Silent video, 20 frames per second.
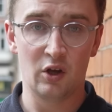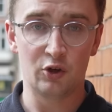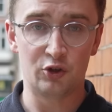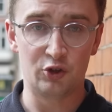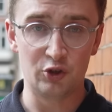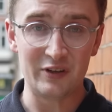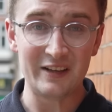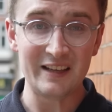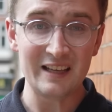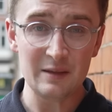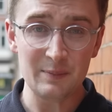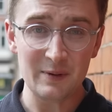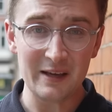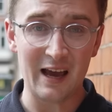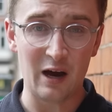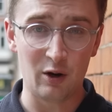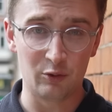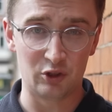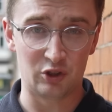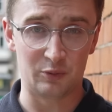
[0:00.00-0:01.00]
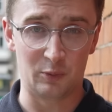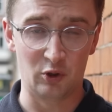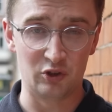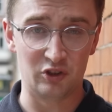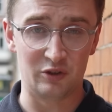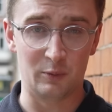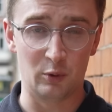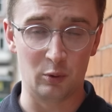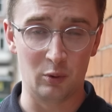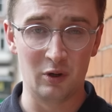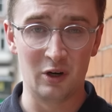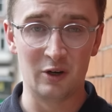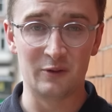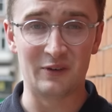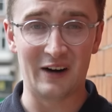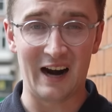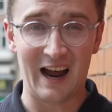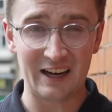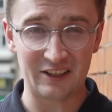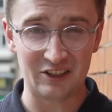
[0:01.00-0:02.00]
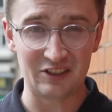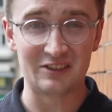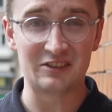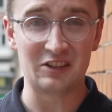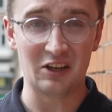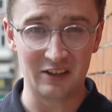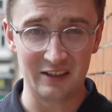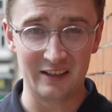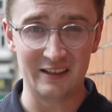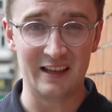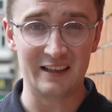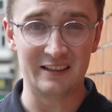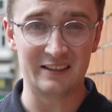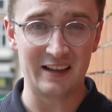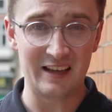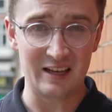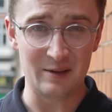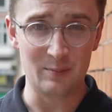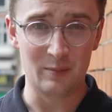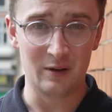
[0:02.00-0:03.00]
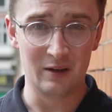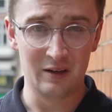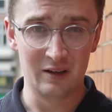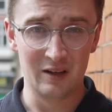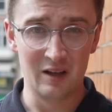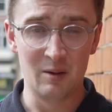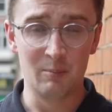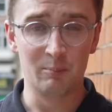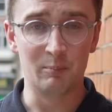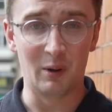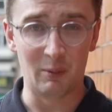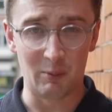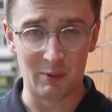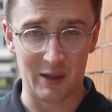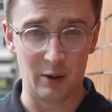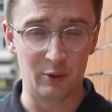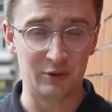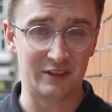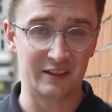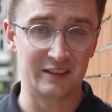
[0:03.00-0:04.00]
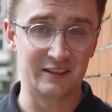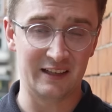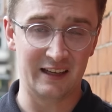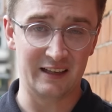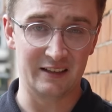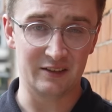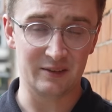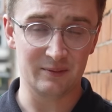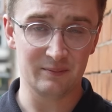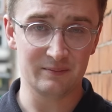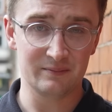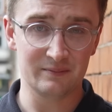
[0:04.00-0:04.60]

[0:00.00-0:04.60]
Should he be held responsible for actions done in his name, but without his consent?